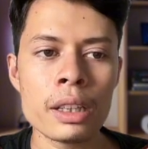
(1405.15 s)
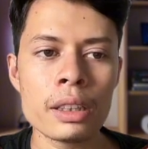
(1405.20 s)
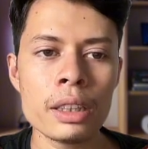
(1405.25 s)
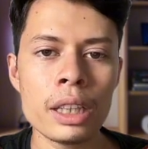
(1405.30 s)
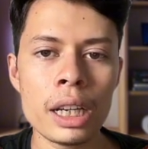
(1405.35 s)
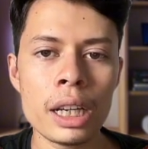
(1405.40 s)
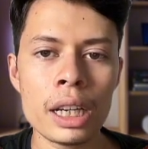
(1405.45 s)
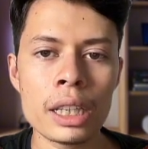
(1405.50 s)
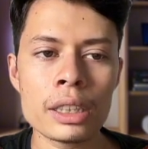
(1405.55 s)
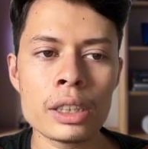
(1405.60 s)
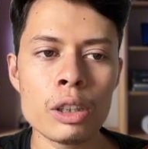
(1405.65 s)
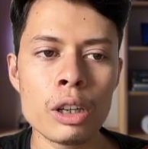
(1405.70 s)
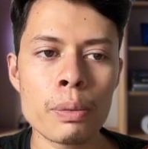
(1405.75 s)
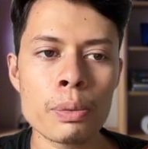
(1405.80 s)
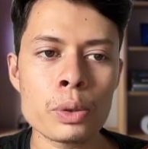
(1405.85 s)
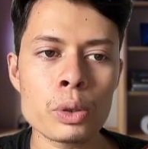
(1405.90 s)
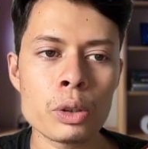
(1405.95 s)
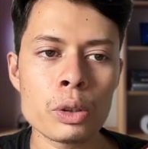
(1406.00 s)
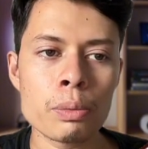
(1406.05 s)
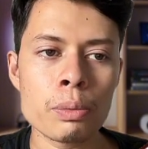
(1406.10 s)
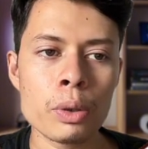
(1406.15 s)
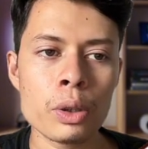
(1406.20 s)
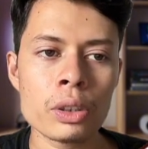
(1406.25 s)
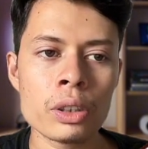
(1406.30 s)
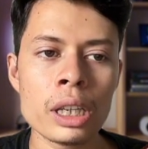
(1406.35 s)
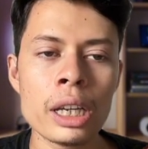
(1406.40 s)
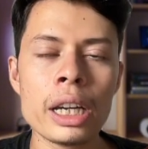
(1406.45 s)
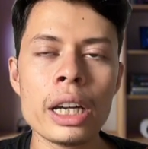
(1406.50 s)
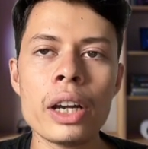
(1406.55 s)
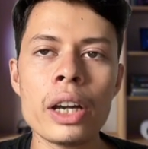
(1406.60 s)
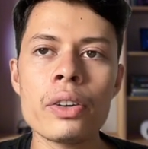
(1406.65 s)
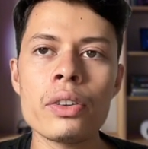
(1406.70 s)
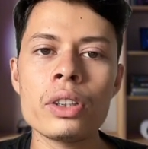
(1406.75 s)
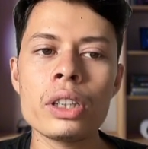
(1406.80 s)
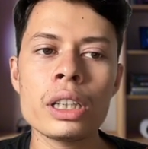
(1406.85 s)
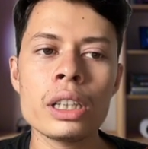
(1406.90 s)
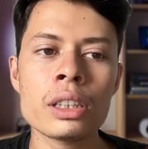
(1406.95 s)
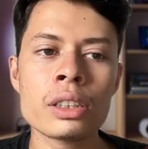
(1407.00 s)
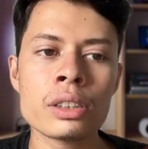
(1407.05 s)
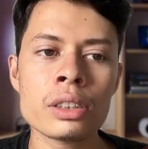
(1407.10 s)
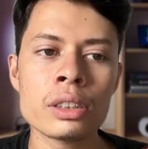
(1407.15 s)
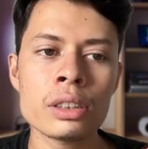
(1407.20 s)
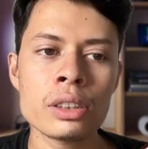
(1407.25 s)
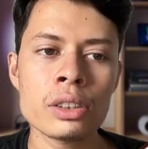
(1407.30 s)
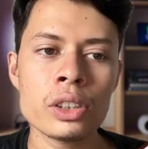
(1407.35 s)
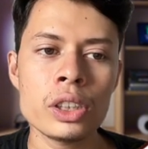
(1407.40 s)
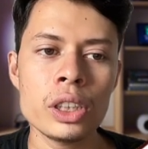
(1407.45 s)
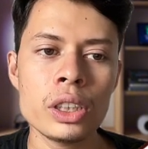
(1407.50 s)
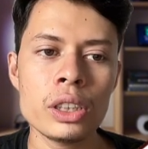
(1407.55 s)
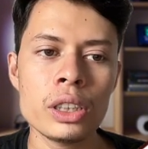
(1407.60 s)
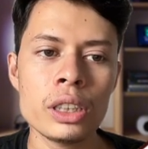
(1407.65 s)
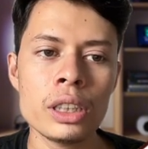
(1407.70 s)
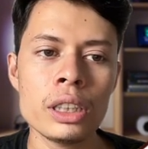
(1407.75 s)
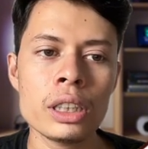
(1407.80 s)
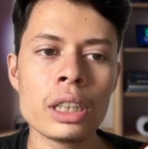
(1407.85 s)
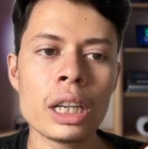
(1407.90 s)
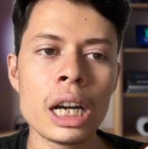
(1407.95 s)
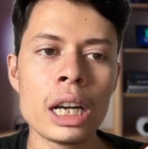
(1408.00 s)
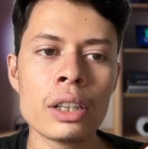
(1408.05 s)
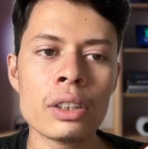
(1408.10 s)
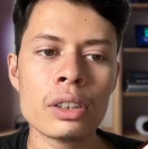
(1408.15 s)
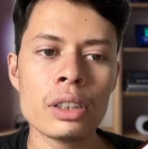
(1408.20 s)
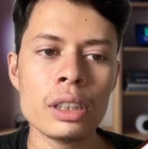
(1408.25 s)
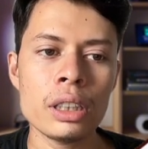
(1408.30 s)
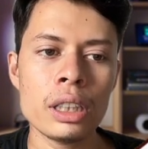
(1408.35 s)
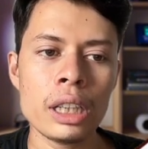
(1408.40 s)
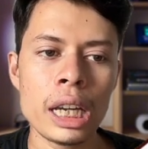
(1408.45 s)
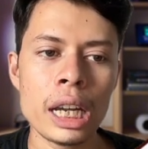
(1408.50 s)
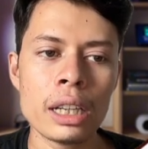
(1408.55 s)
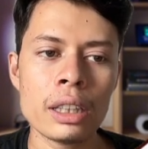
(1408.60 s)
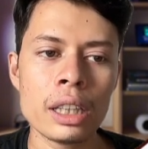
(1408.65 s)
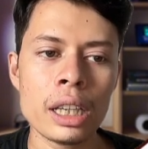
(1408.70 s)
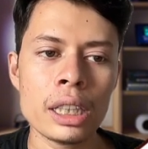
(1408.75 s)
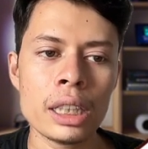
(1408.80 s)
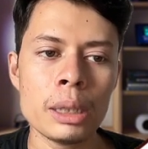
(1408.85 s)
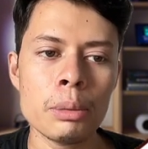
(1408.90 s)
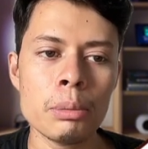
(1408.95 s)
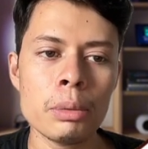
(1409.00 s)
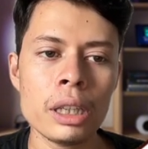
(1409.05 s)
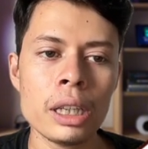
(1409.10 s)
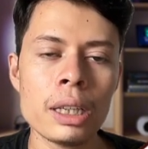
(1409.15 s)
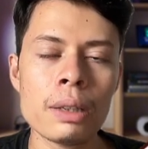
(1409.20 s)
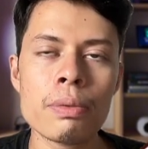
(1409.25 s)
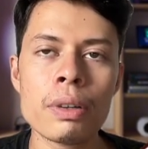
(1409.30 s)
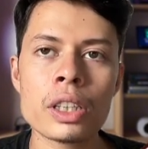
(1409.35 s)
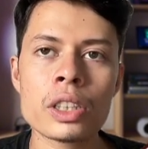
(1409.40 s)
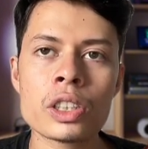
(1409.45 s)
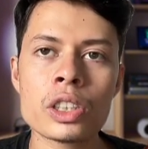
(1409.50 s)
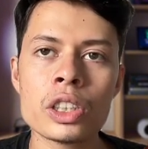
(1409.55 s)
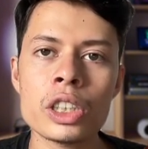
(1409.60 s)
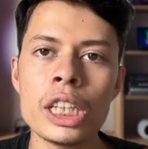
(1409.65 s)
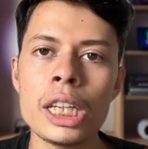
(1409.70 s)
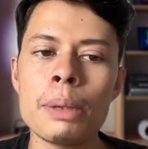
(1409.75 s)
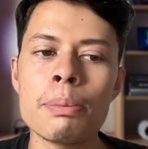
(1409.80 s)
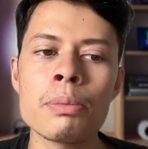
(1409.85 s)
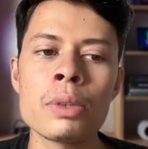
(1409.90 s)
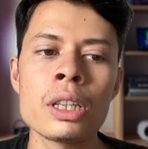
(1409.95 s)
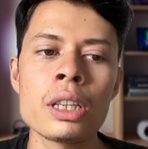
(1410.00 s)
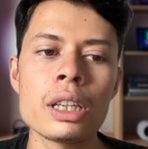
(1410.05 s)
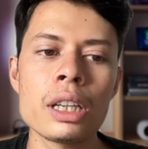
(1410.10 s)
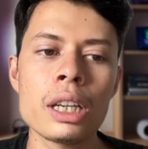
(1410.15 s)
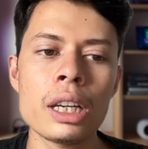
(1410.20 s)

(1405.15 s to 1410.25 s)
there is the option for the address, city, country, and the email, first name,